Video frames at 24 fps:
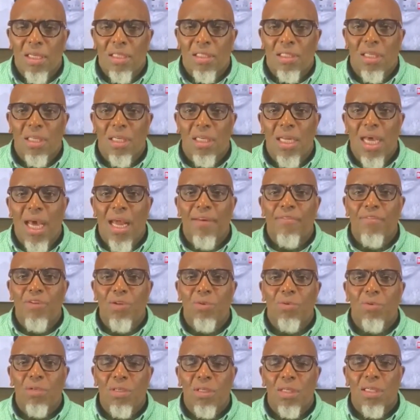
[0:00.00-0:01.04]
See, a lot of
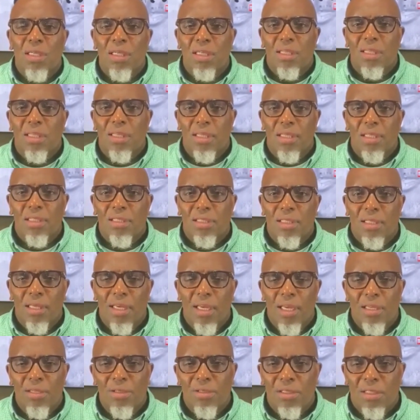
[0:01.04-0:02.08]
you look at this
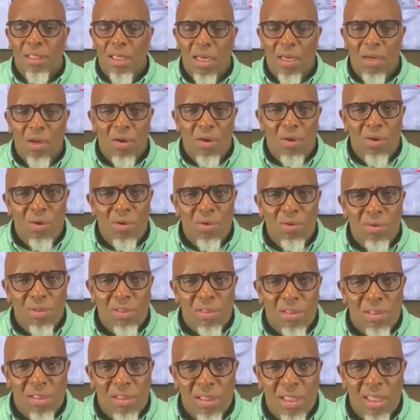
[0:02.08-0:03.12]
and you say, oh,
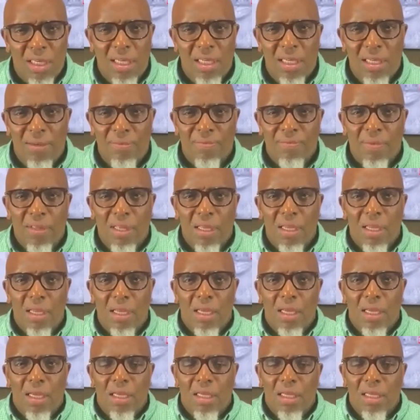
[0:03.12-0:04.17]
the city
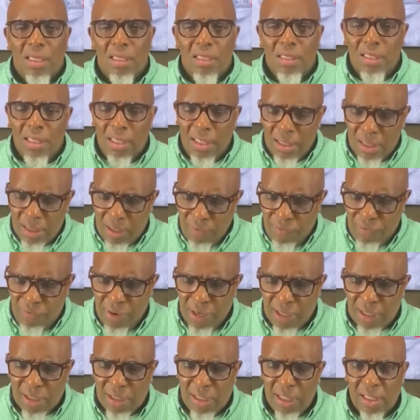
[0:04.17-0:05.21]
needs to
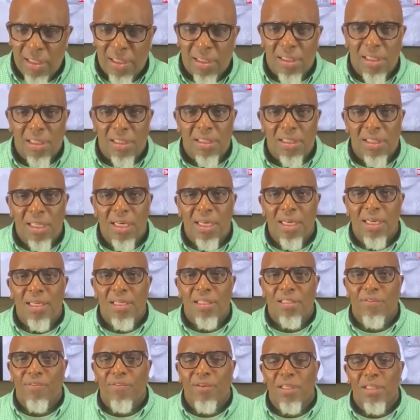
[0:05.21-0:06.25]
fix this, the city
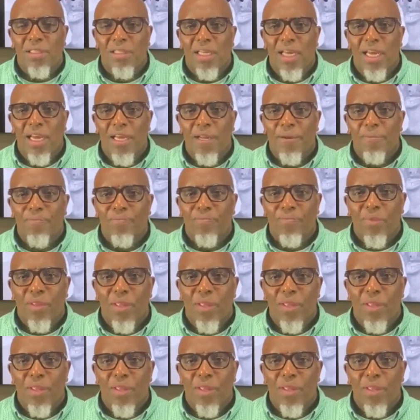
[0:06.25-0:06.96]
needs to fix that.